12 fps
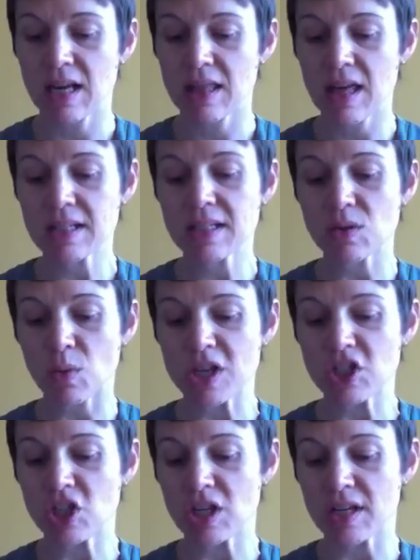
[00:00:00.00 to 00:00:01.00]
That's the way
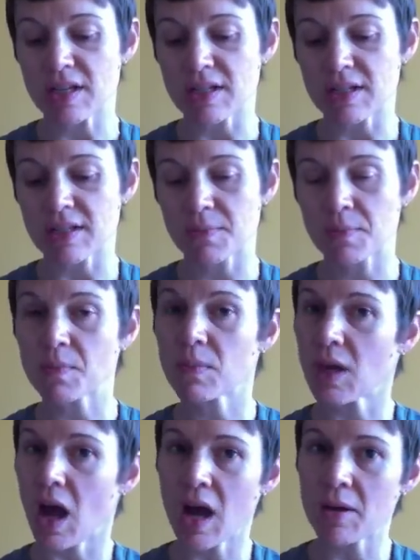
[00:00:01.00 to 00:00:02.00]
she is.
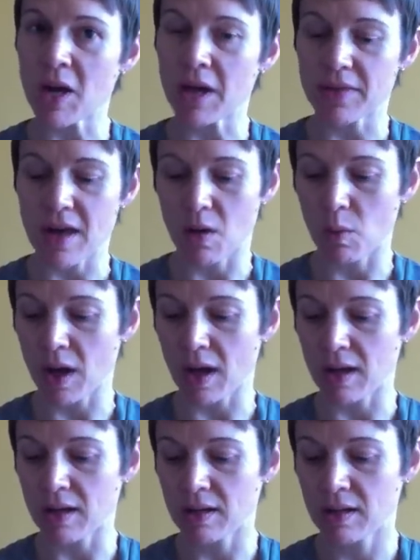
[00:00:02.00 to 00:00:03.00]
I'm not that way.